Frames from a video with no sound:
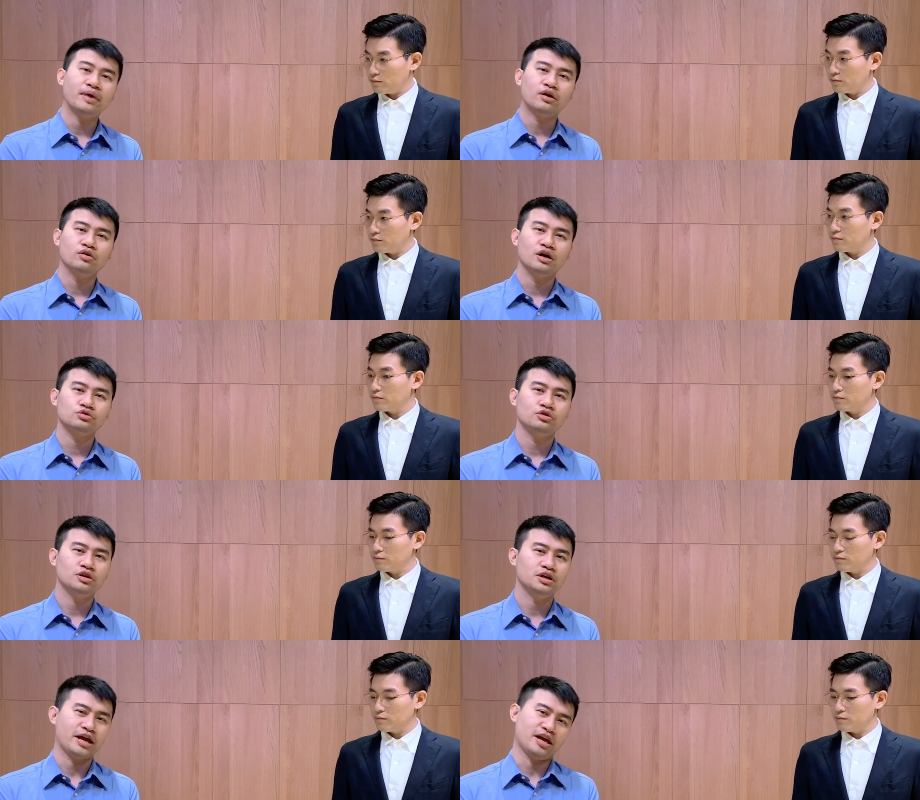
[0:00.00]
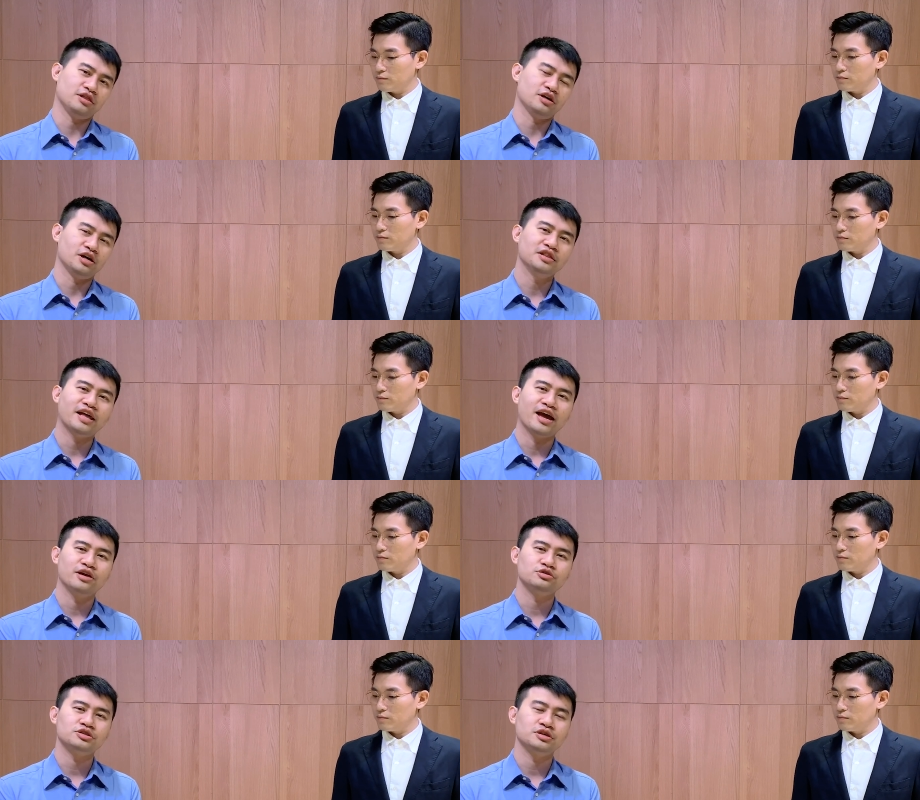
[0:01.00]
Speaker 1: microcontroller and the
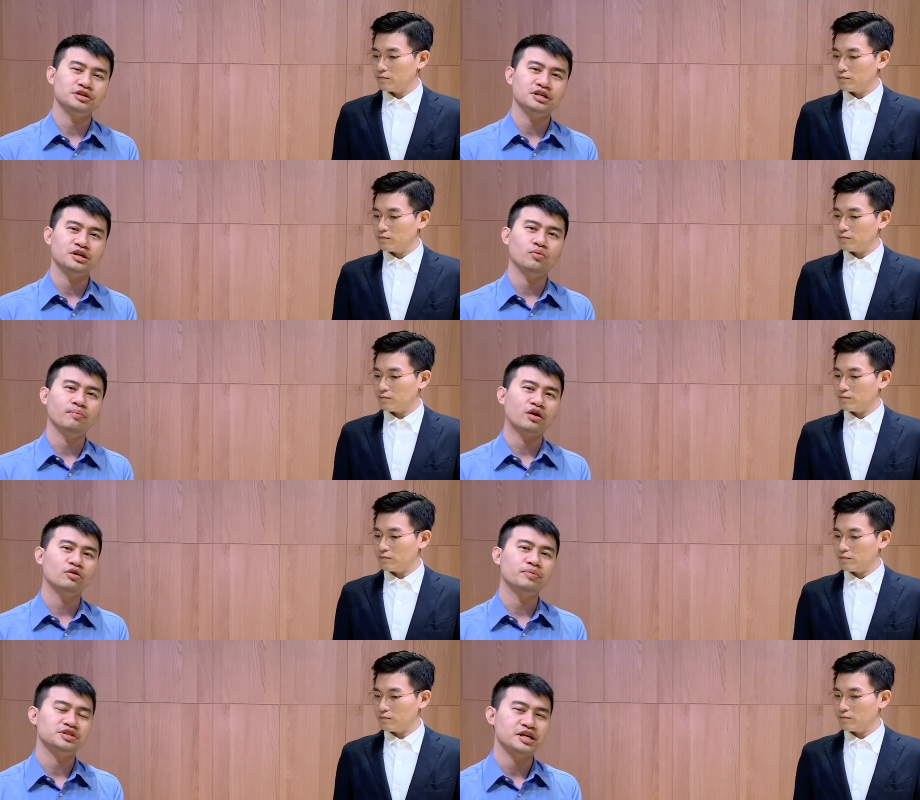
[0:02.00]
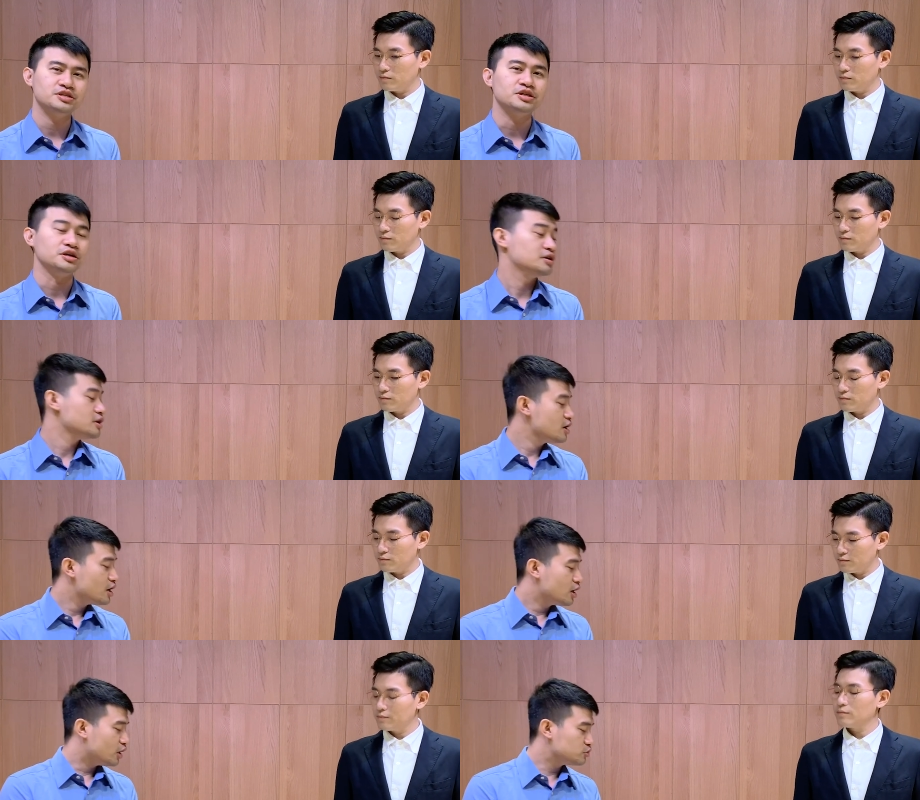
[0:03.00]
N9H30 microprocessor.
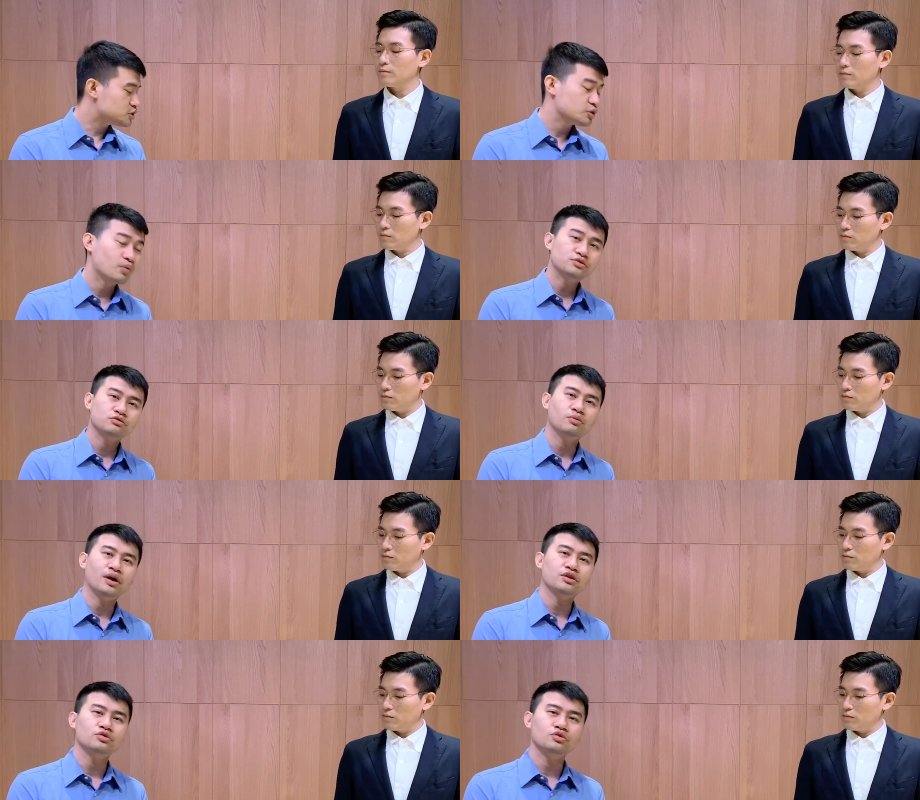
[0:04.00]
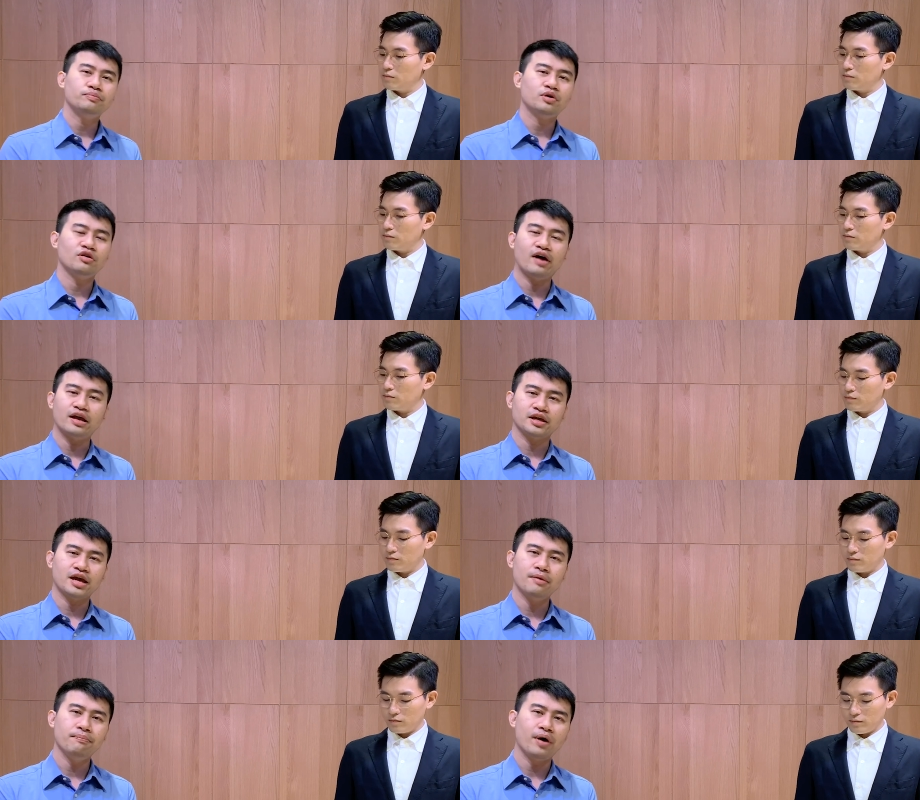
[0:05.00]
NUC131U provides a
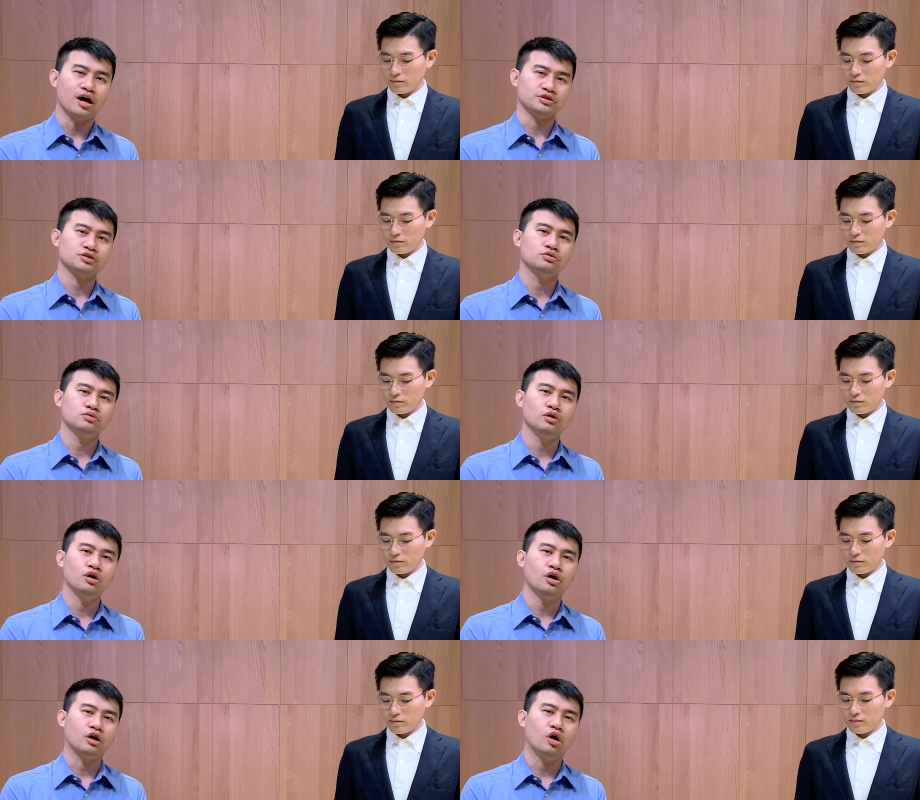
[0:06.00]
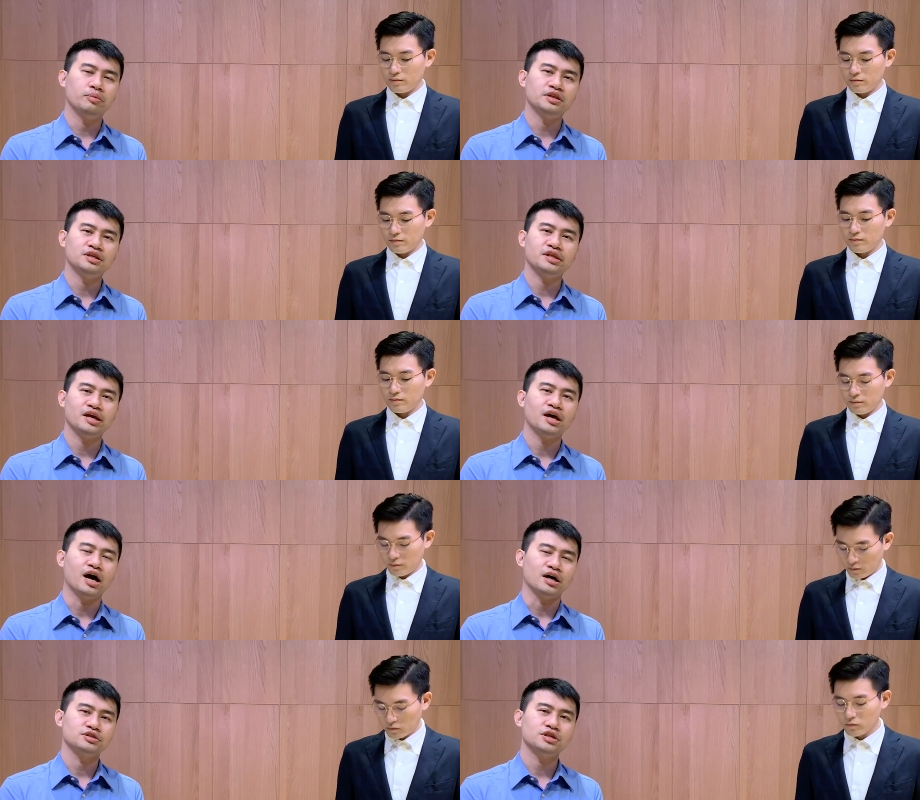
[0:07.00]
CAN bus to log OBD
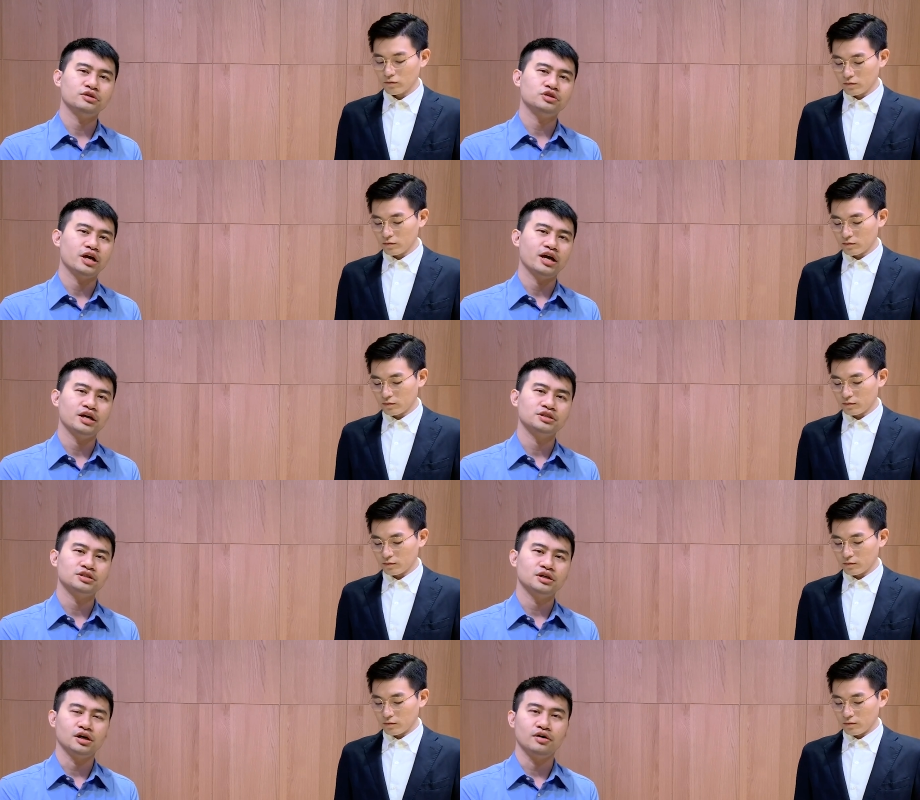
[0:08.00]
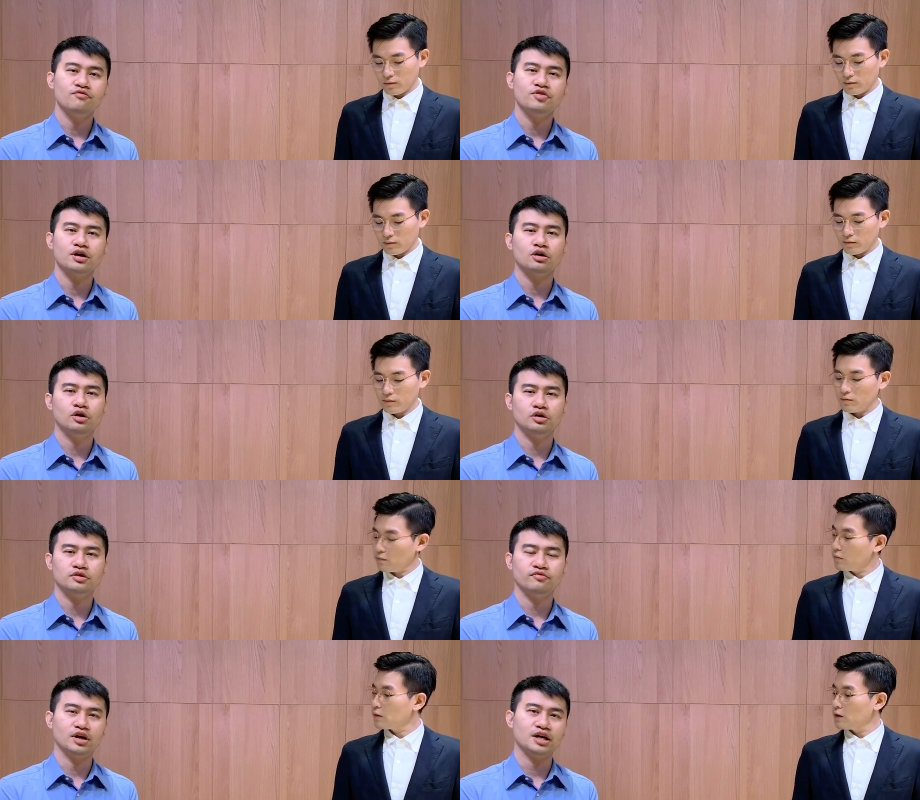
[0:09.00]
data such as uh,
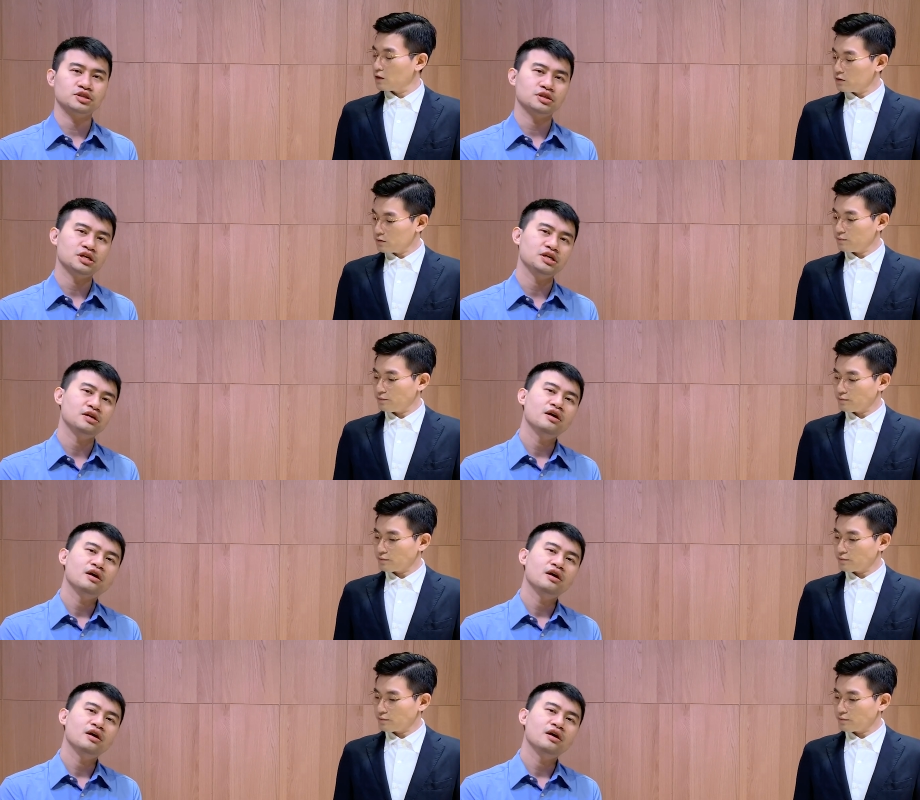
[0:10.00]
vehicle velocity,